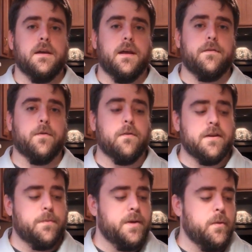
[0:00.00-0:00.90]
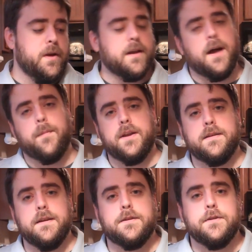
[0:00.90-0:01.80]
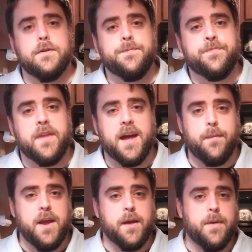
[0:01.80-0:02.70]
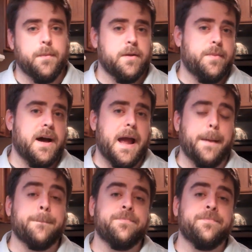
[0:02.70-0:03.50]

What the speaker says: and for recipe week I'm going to teach you how to make pumpkin pie.